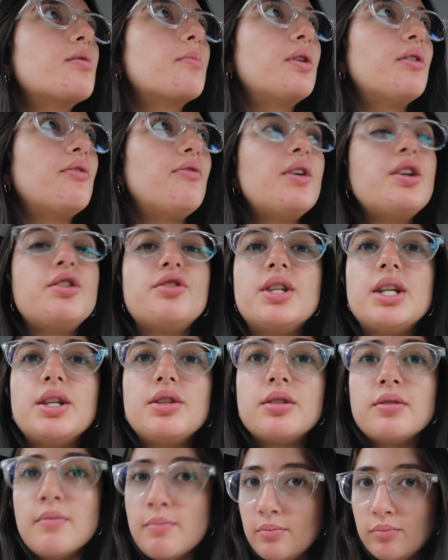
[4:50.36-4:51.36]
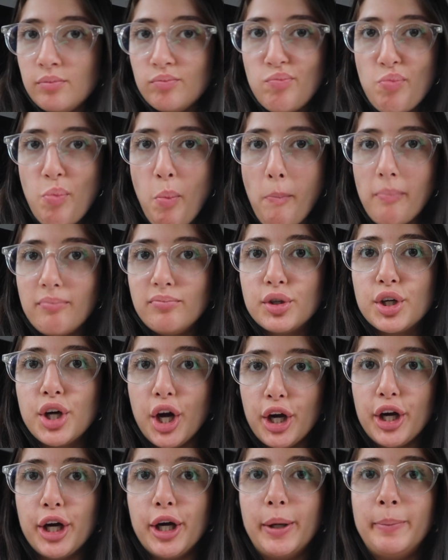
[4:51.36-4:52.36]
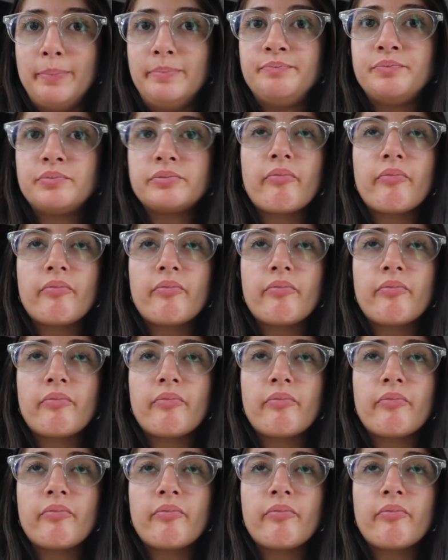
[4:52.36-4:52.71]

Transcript: So I'm gonna finish this, go home.